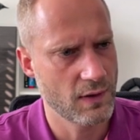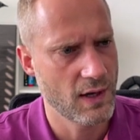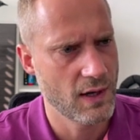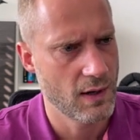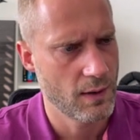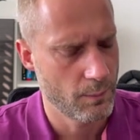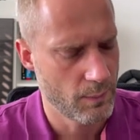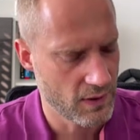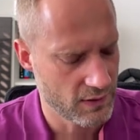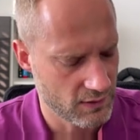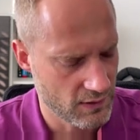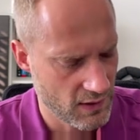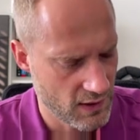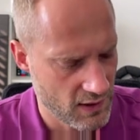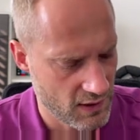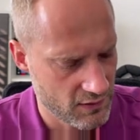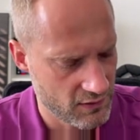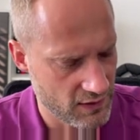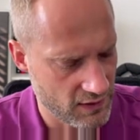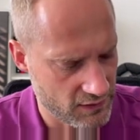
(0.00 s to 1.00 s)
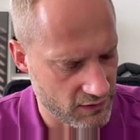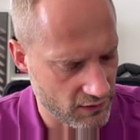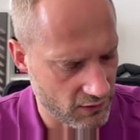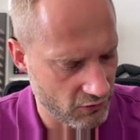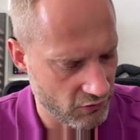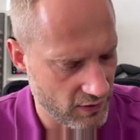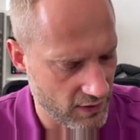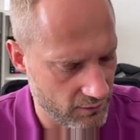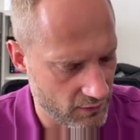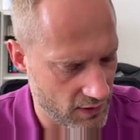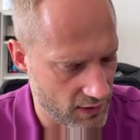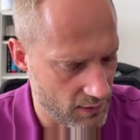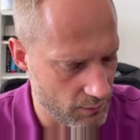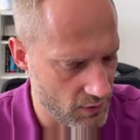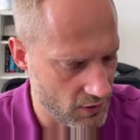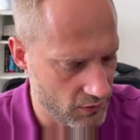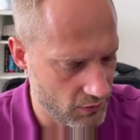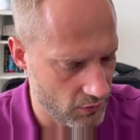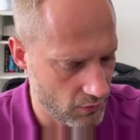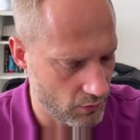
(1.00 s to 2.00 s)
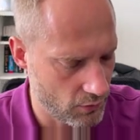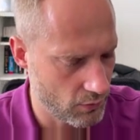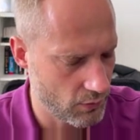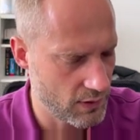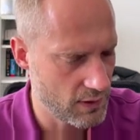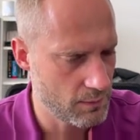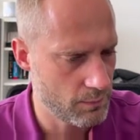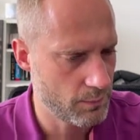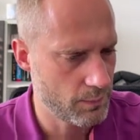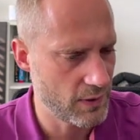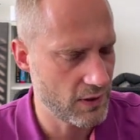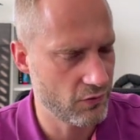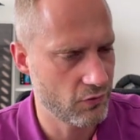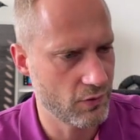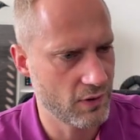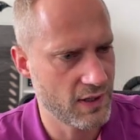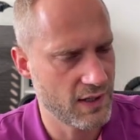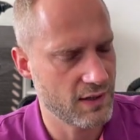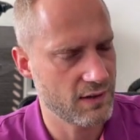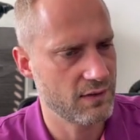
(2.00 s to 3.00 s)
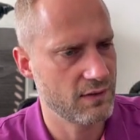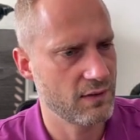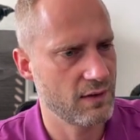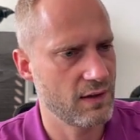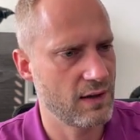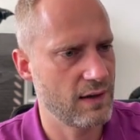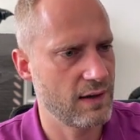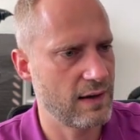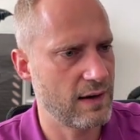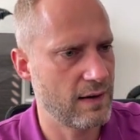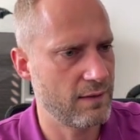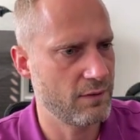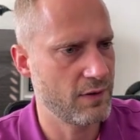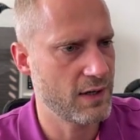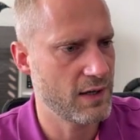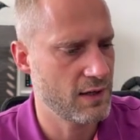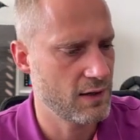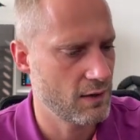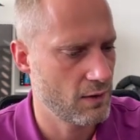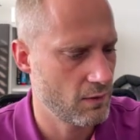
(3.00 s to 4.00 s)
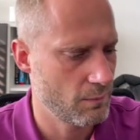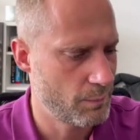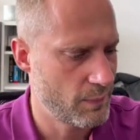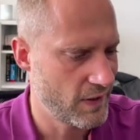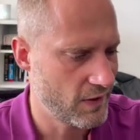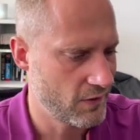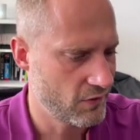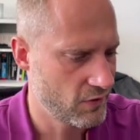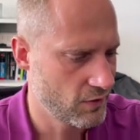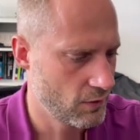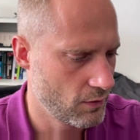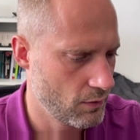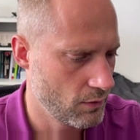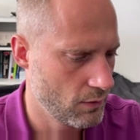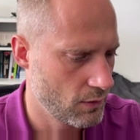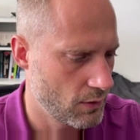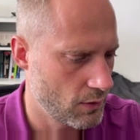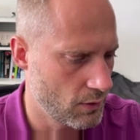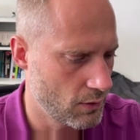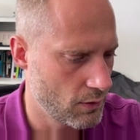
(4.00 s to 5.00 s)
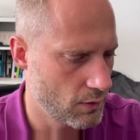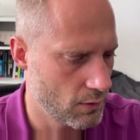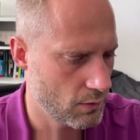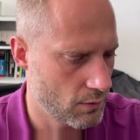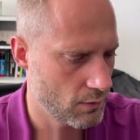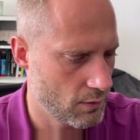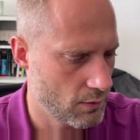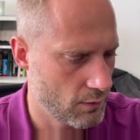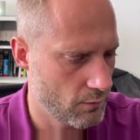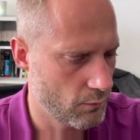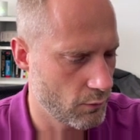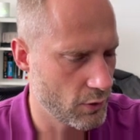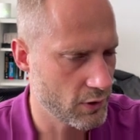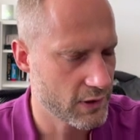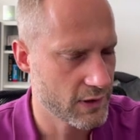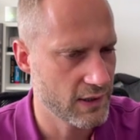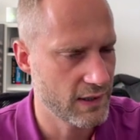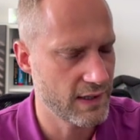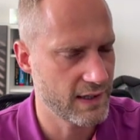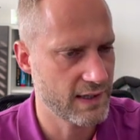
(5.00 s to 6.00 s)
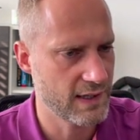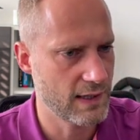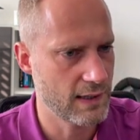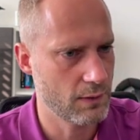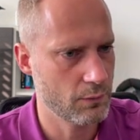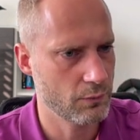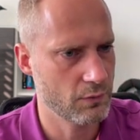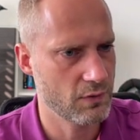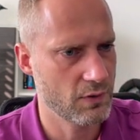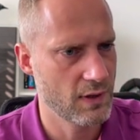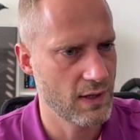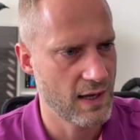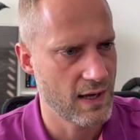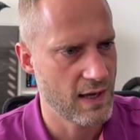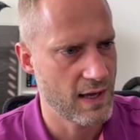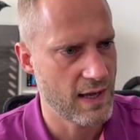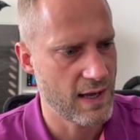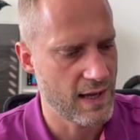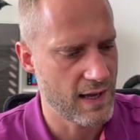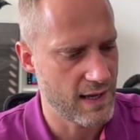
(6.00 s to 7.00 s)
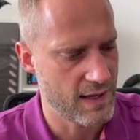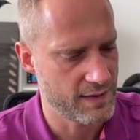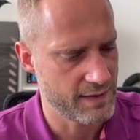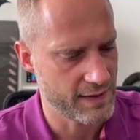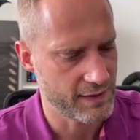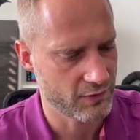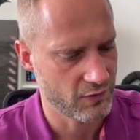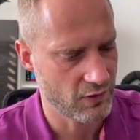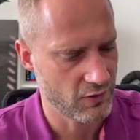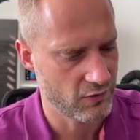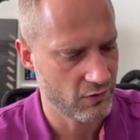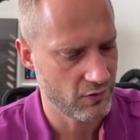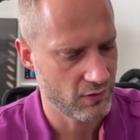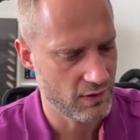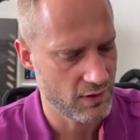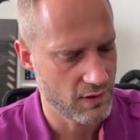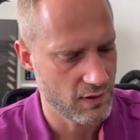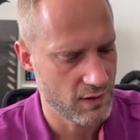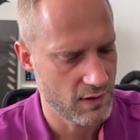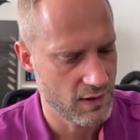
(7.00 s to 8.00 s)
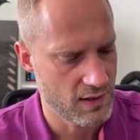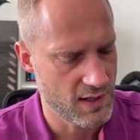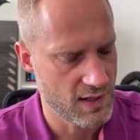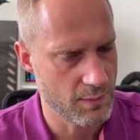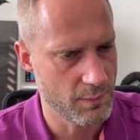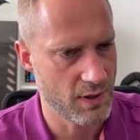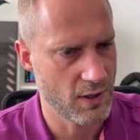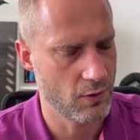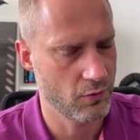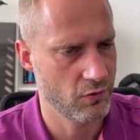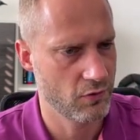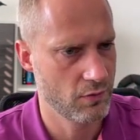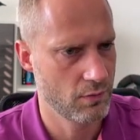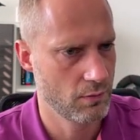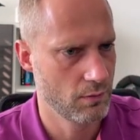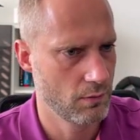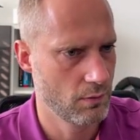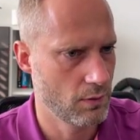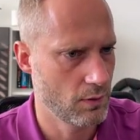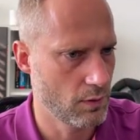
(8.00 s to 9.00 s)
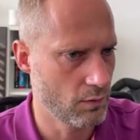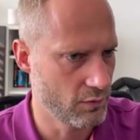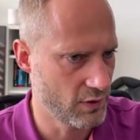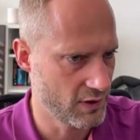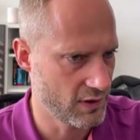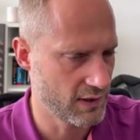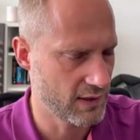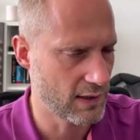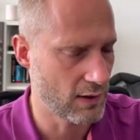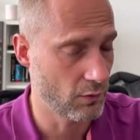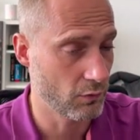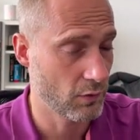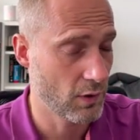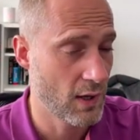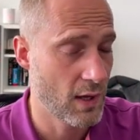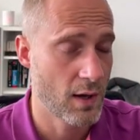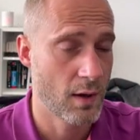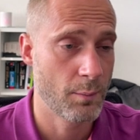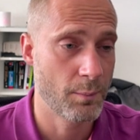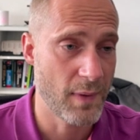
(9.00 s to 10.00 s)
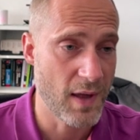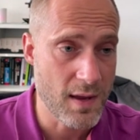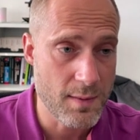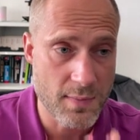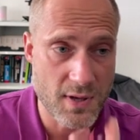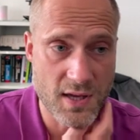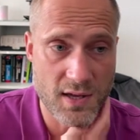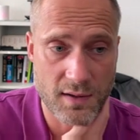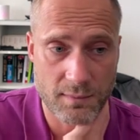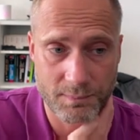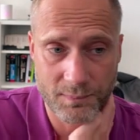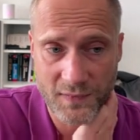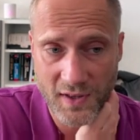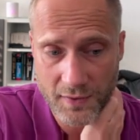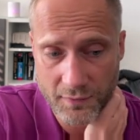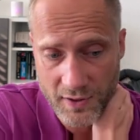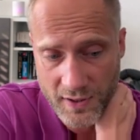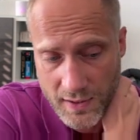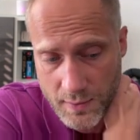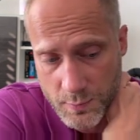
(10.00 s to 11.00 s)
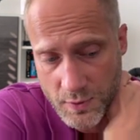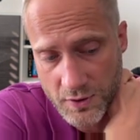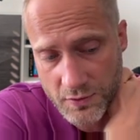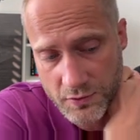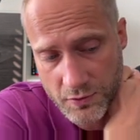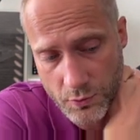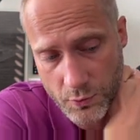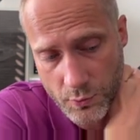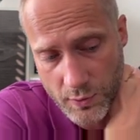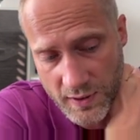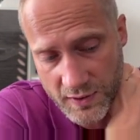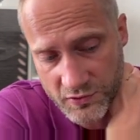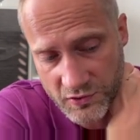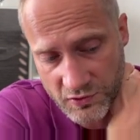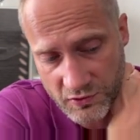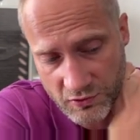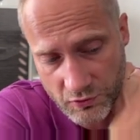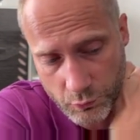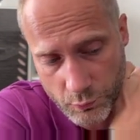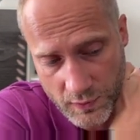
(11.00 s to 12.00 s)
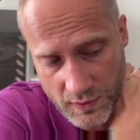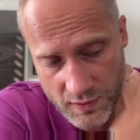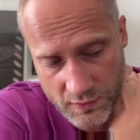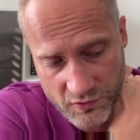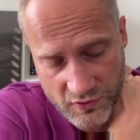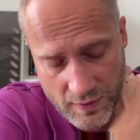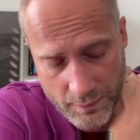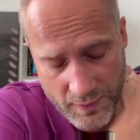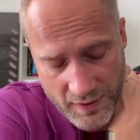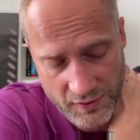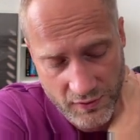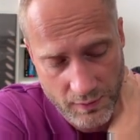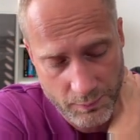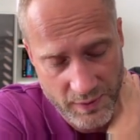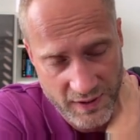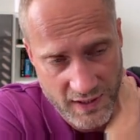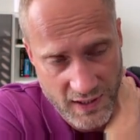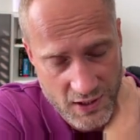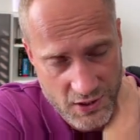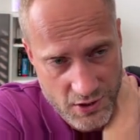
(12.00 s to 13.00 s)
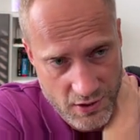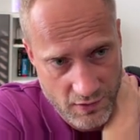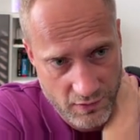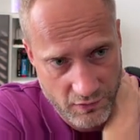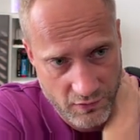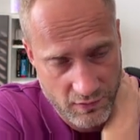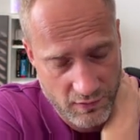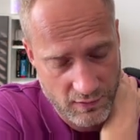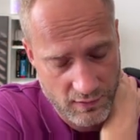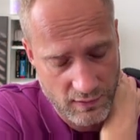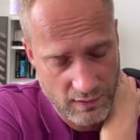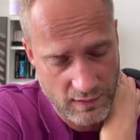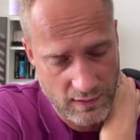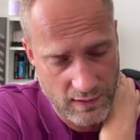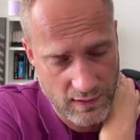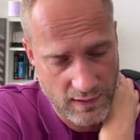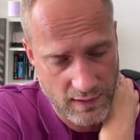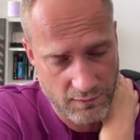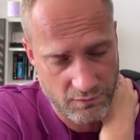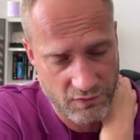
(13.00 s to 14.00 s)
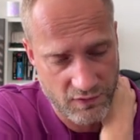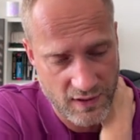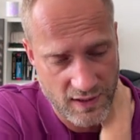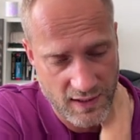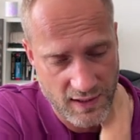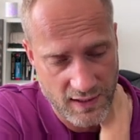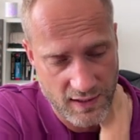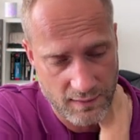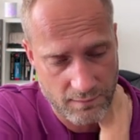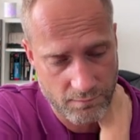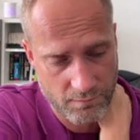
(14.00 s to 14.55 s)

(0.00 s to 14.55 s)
But the attackers, they were able to impersonate every personal or work account and access emails of that account. Maybe they were able to access as well some other applications if they